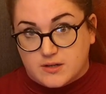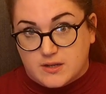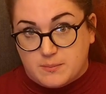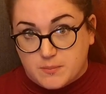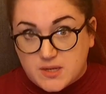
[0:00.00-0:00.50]

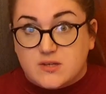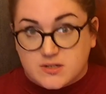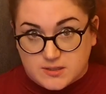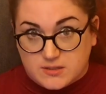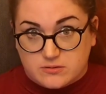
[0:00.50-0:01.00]

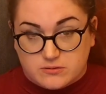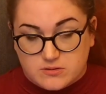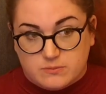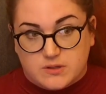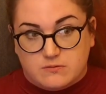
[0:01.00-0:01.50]
immediately done
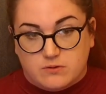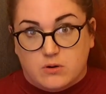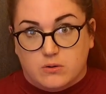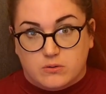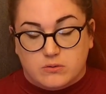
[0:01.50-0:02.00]
something
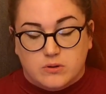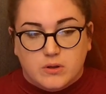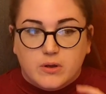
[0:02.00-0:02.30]
wrong.